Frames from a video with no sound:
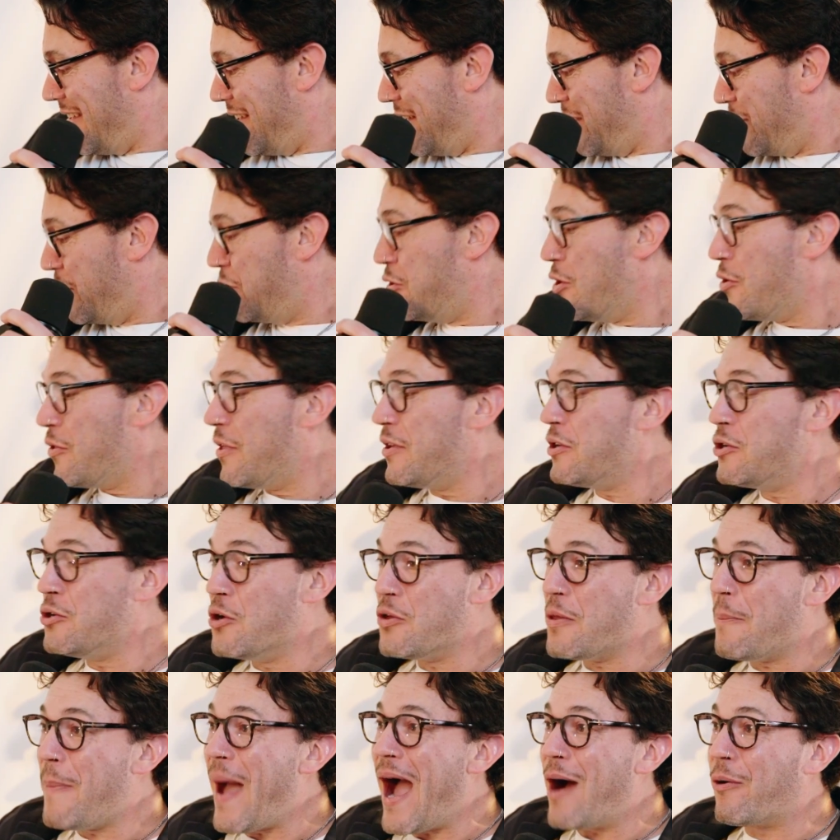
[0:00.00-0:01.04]
You know
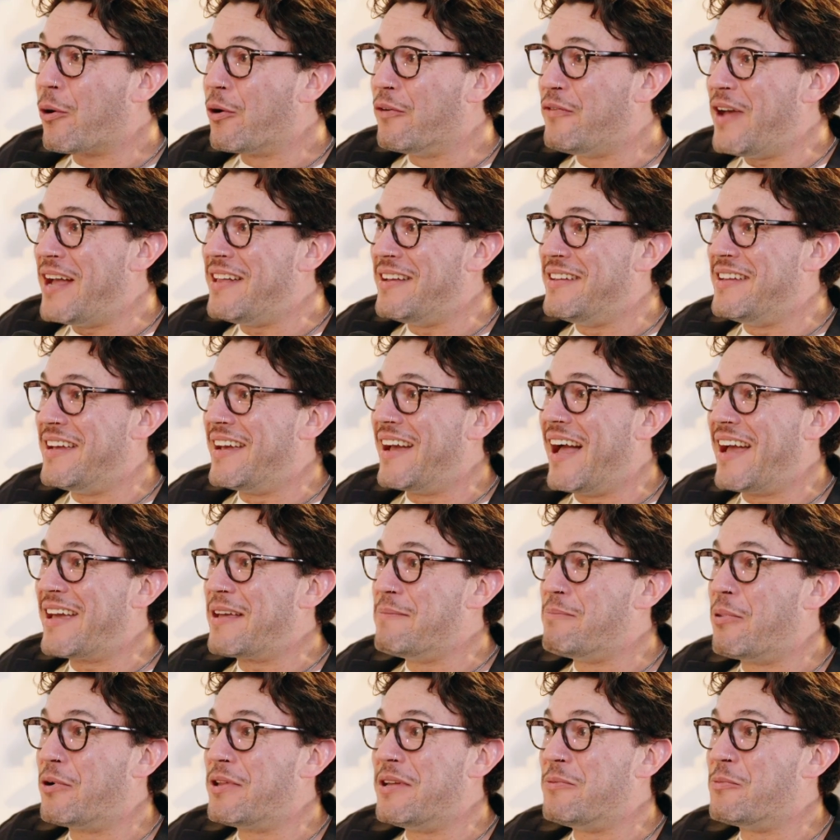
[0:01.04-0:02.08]
the power of editing. I
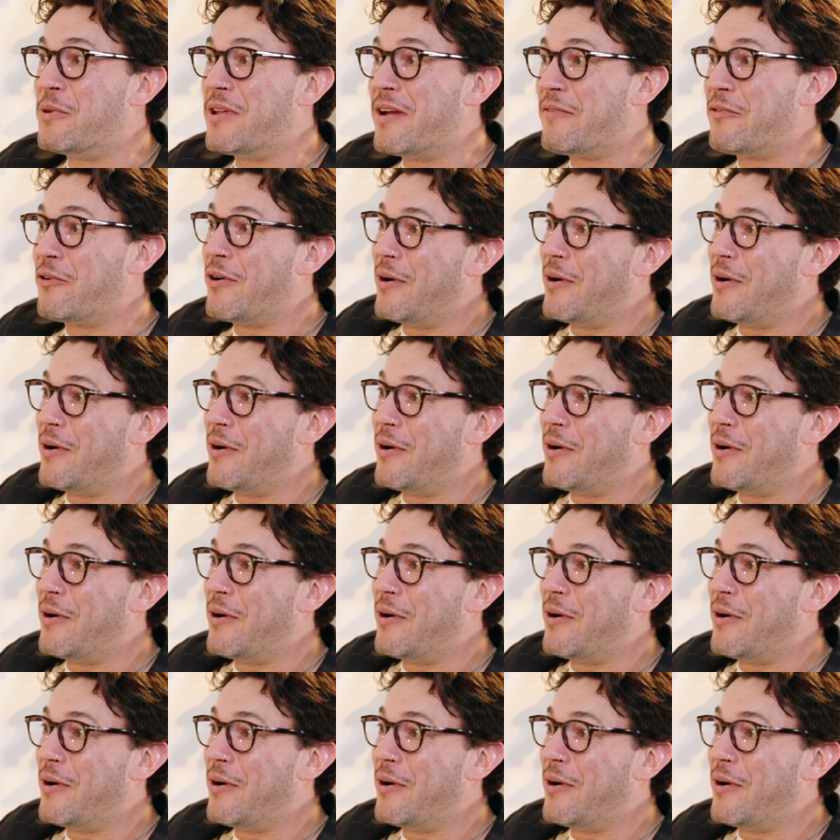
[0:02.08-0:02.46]
can put in whatever I